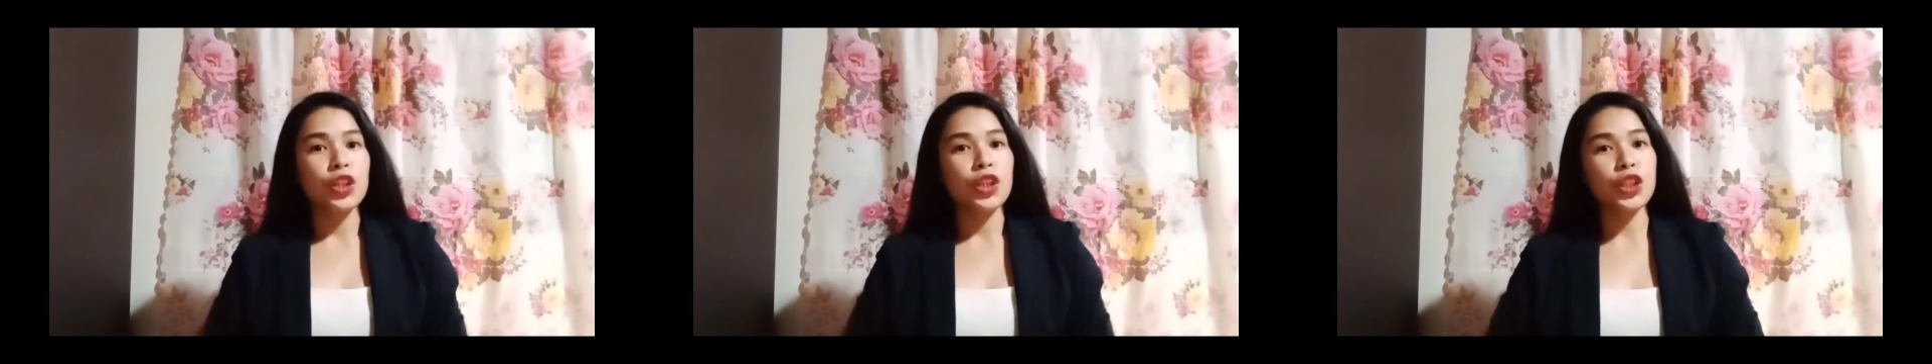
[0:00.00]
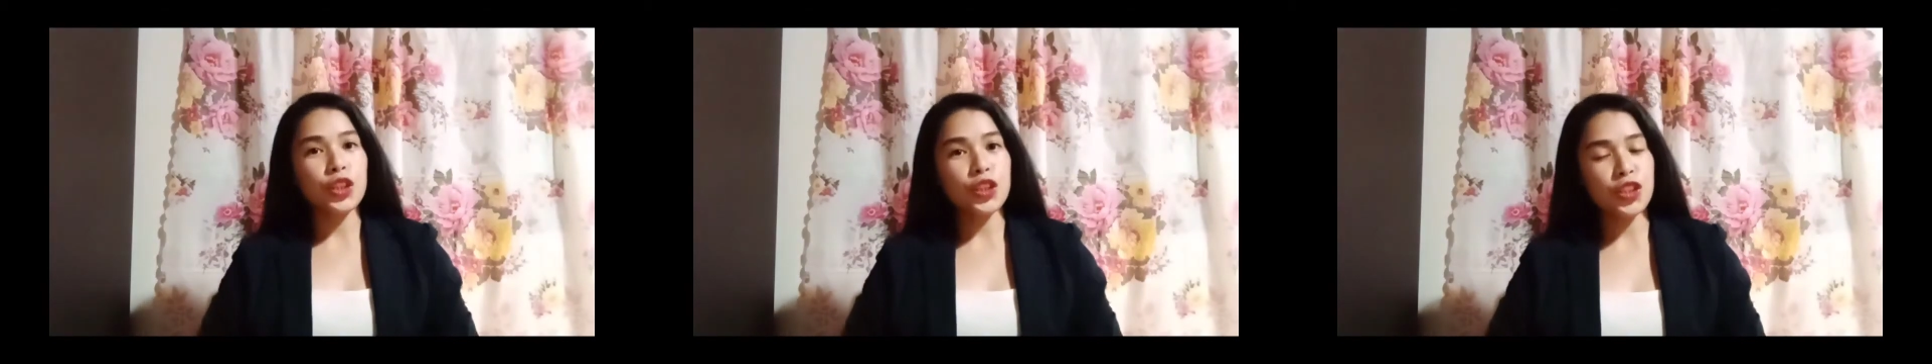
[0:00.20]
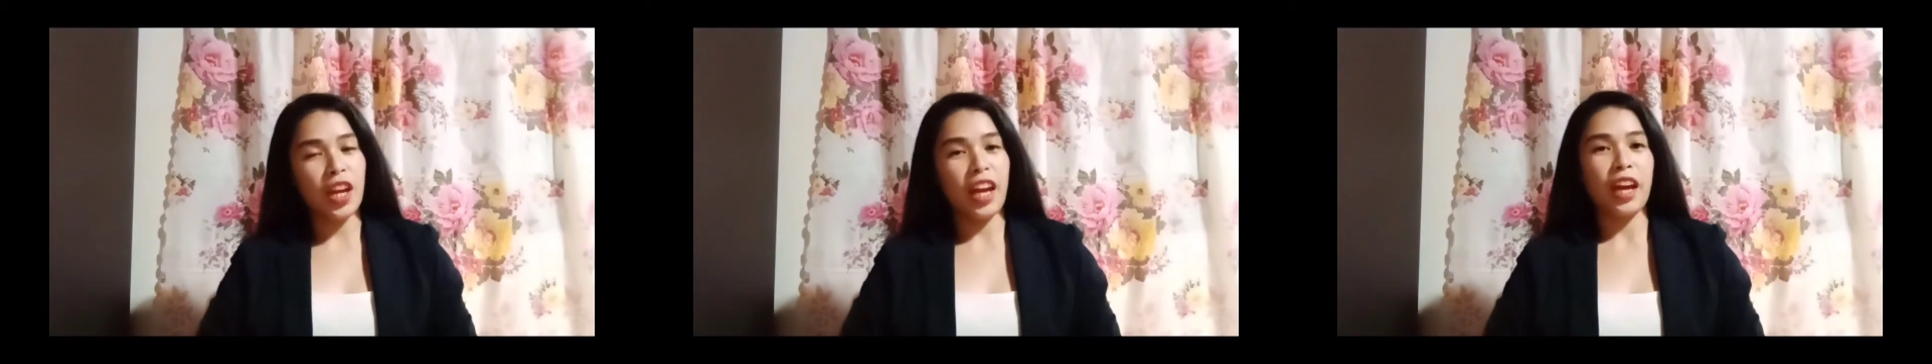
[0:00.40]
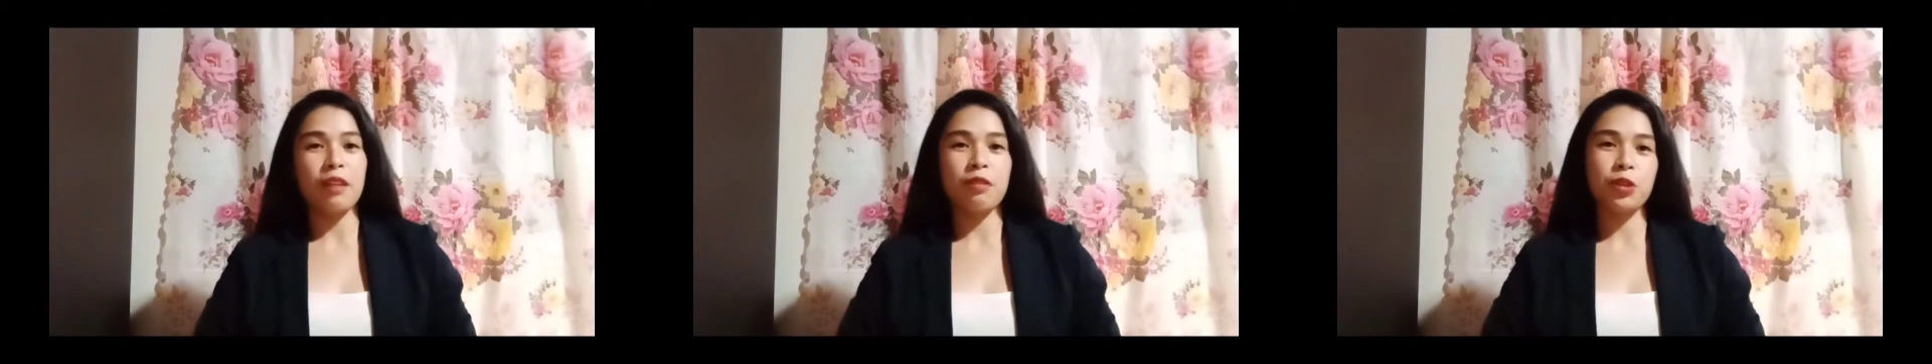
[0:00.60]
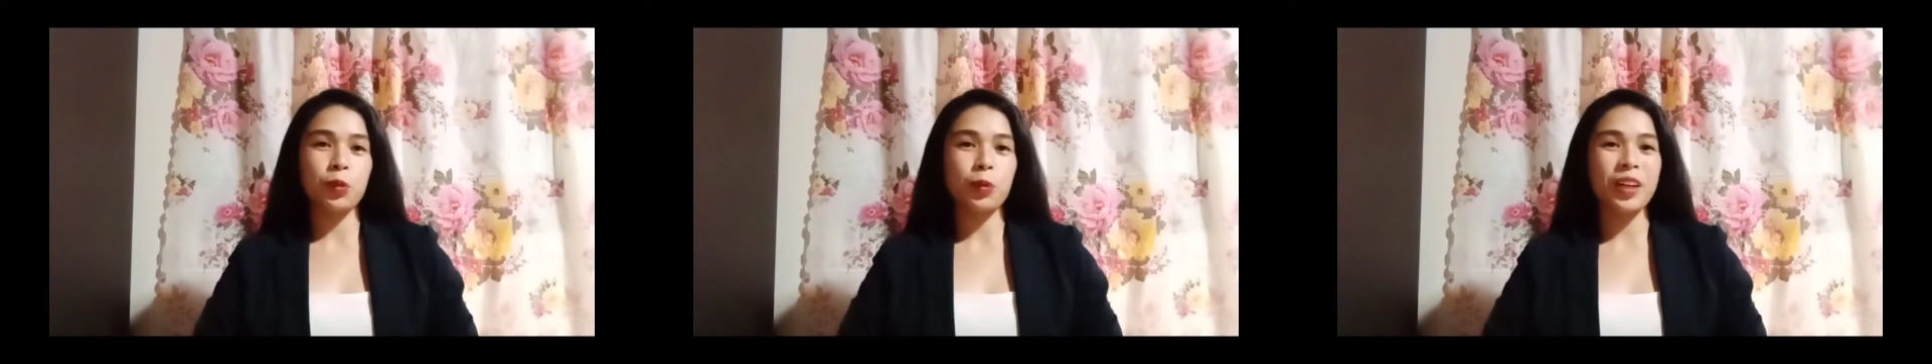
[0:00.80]
Good day,
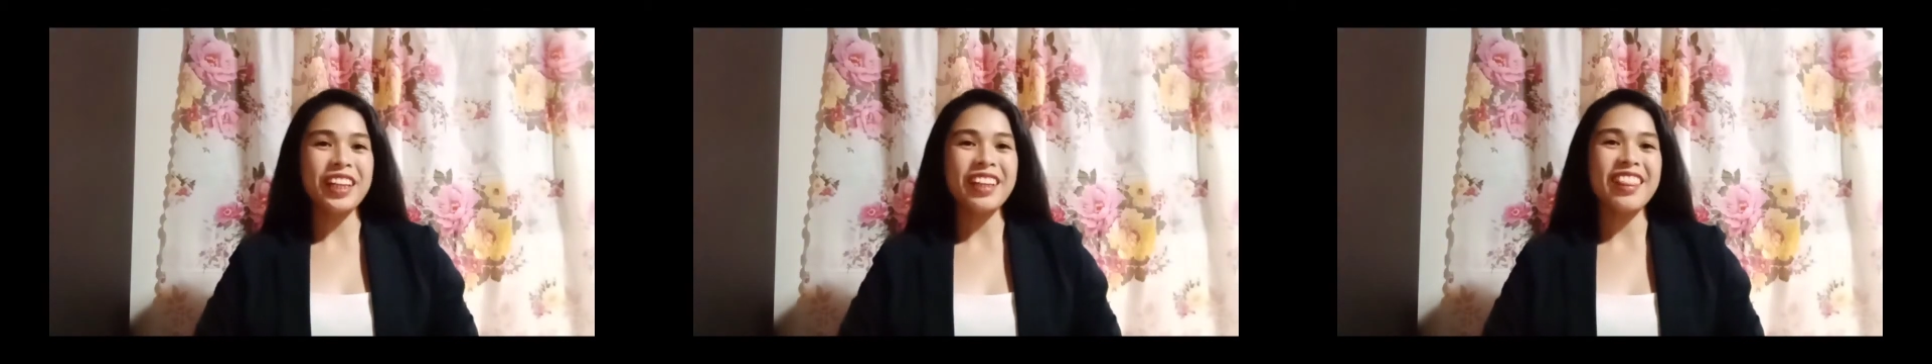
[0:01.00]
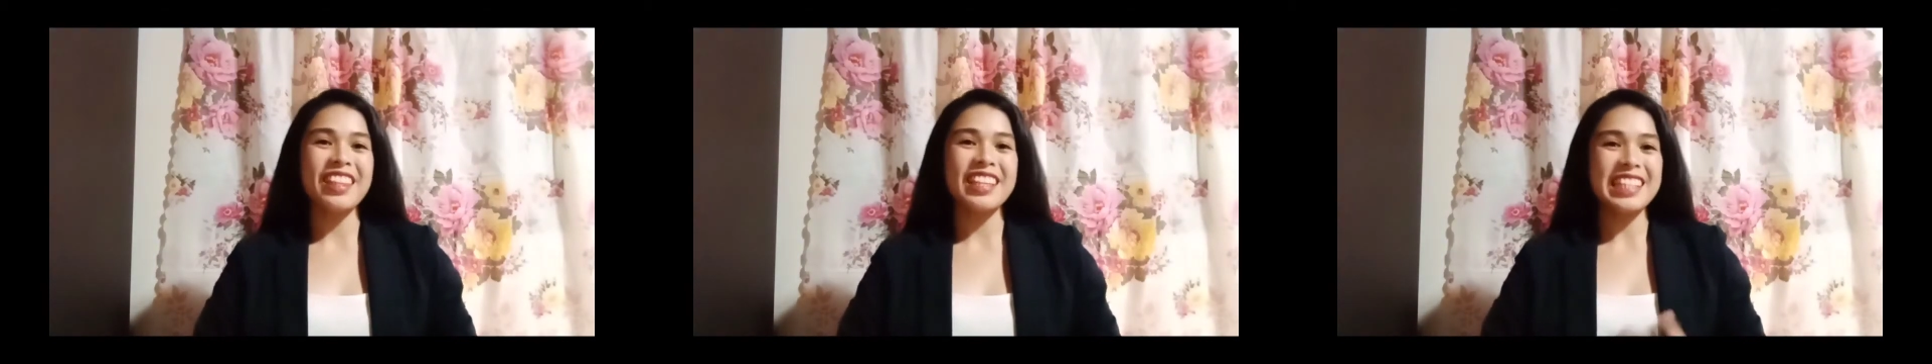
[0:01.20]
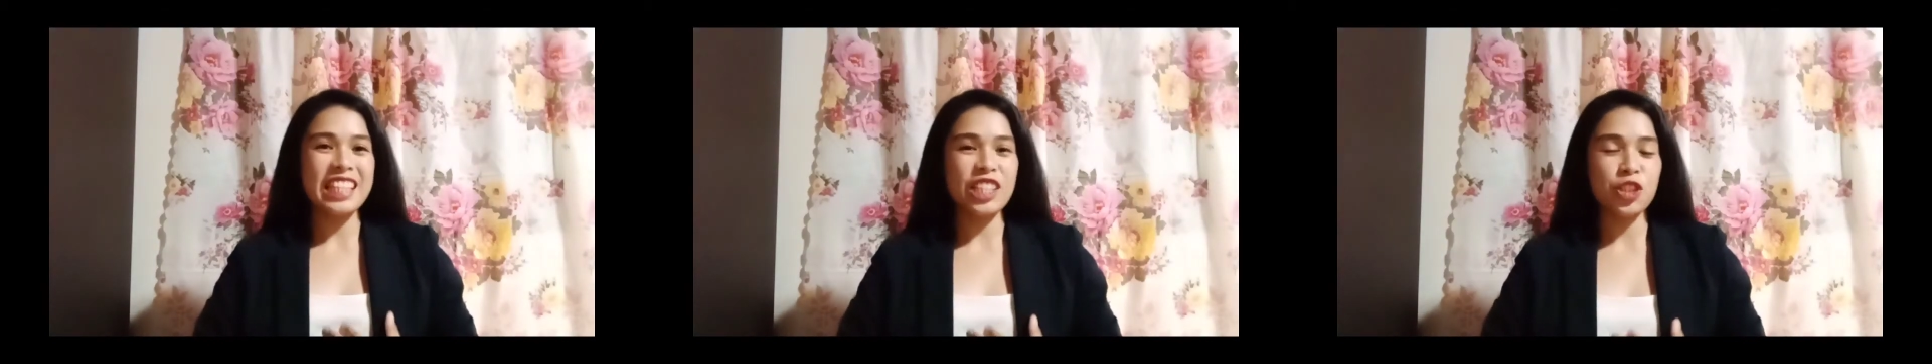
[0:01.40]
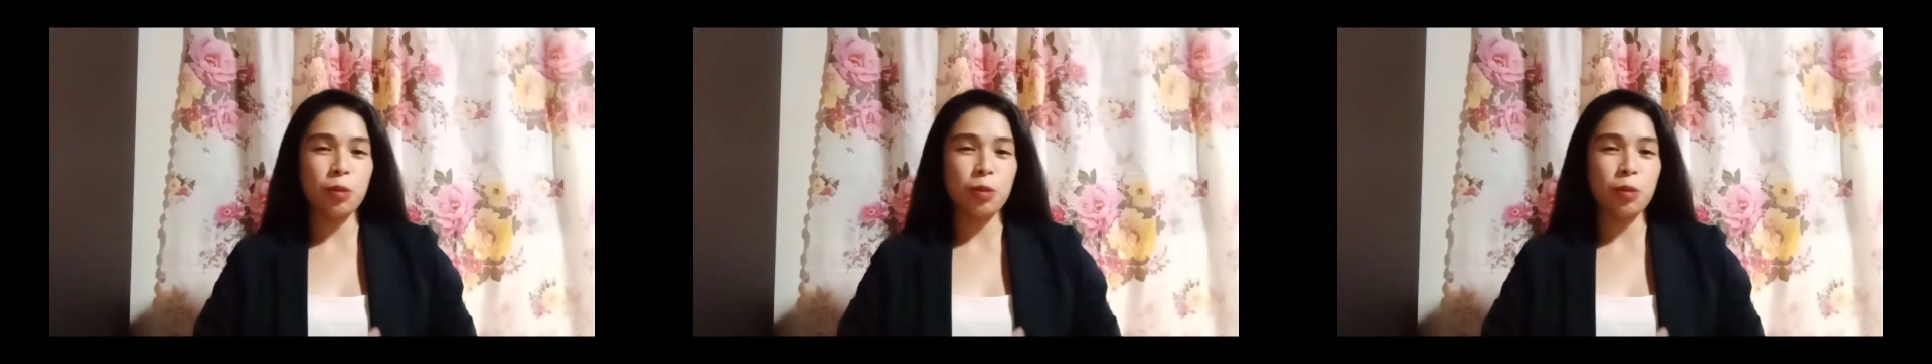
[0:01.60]
everyone. This is